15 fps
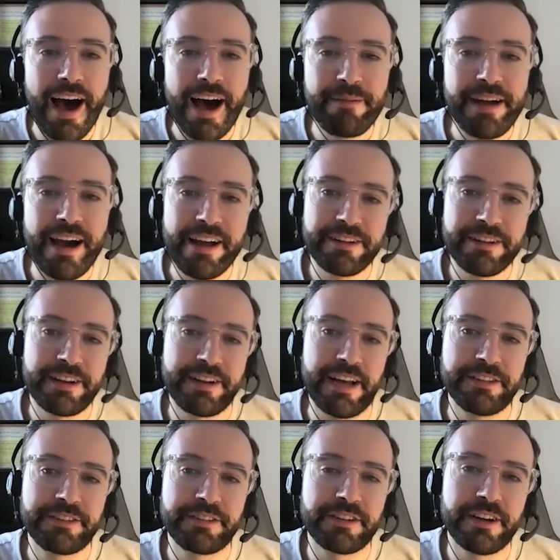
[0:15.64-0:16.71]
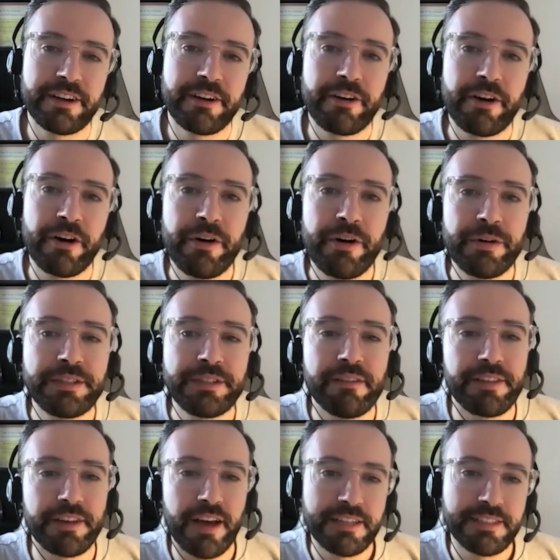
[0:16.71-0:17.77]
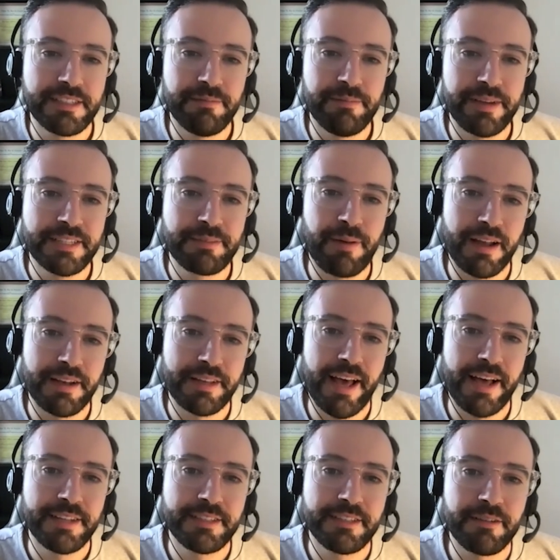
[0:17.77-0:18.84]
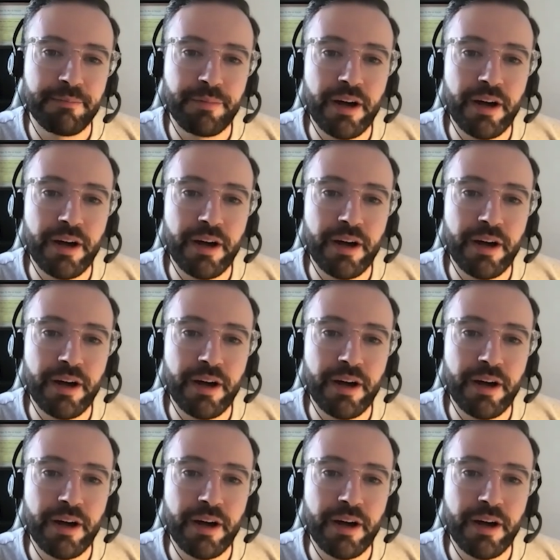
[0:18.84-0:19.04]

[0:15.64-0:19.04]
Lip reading: I'm Canastra, co-host of the Content Mix podcast,